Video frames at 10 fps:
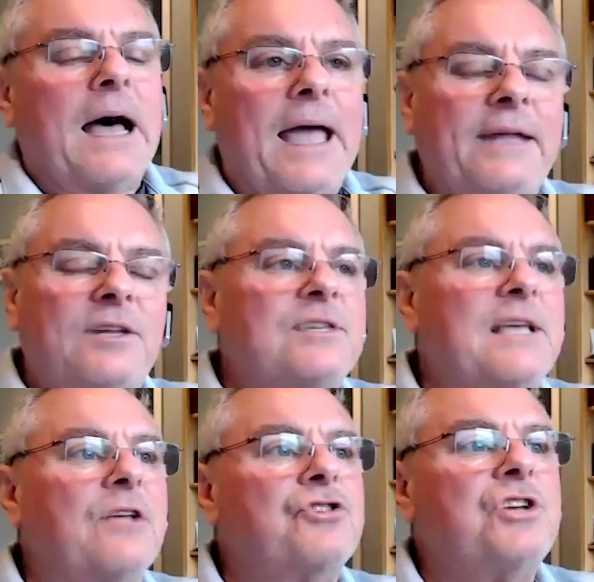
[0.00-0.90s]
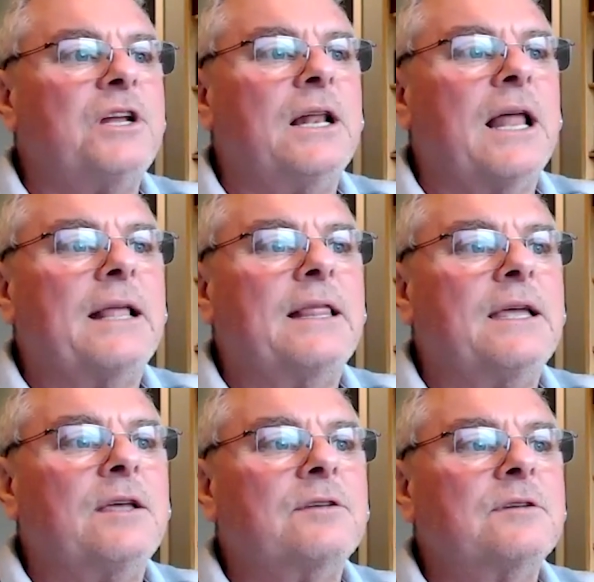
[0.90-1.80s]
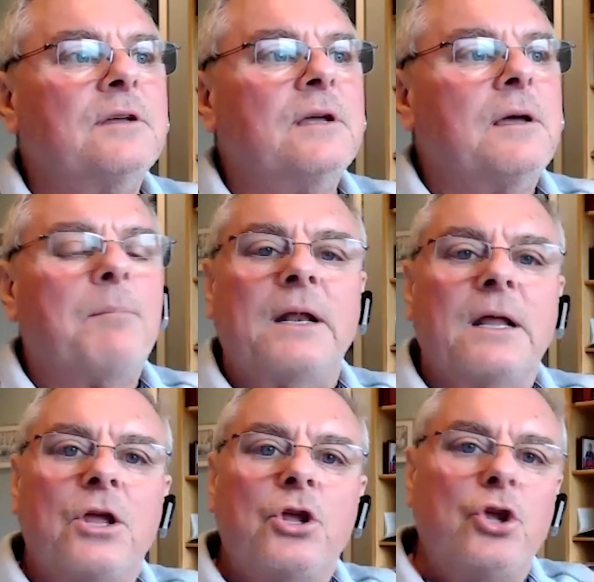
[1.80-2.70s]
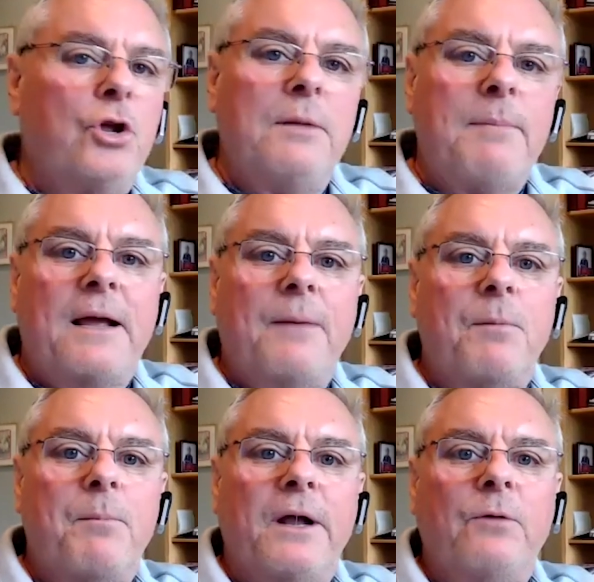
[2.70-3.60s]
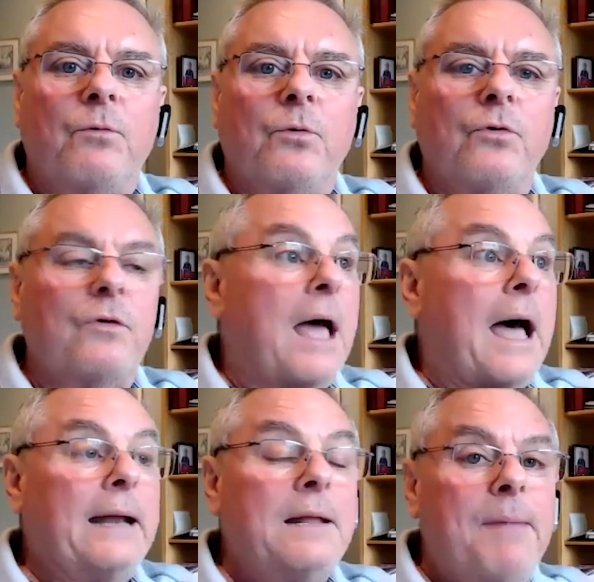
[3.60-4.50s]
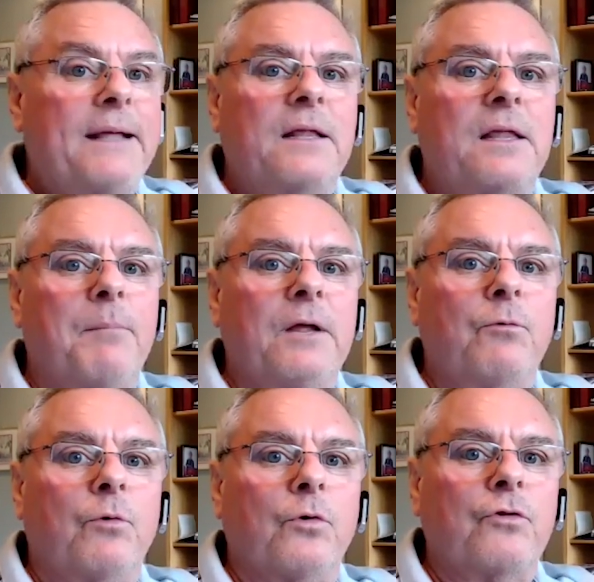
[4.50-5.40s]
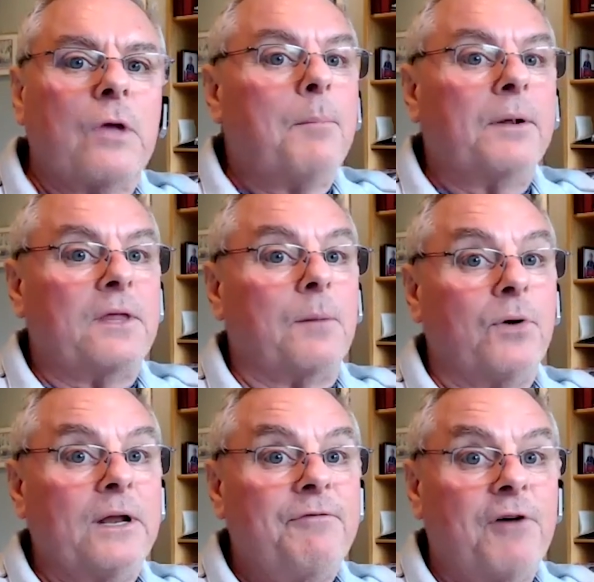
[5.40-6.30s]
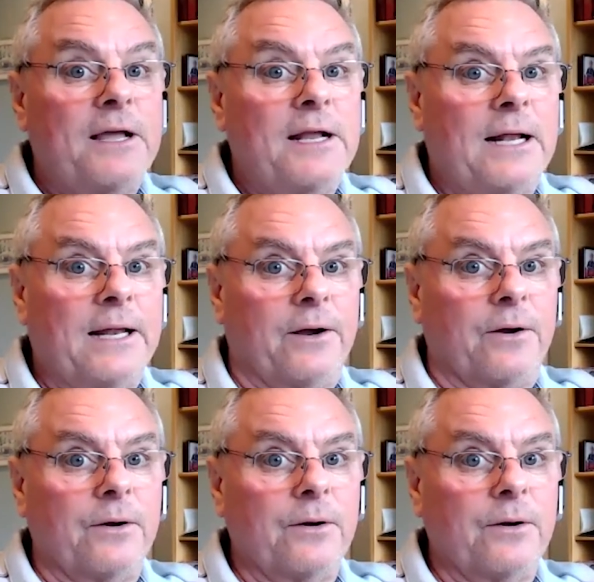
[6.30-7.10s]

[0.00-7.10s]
I hate to sound shit like this, but you didn't make up the money rules. I didn't make up the money rules, but they're pretty clear.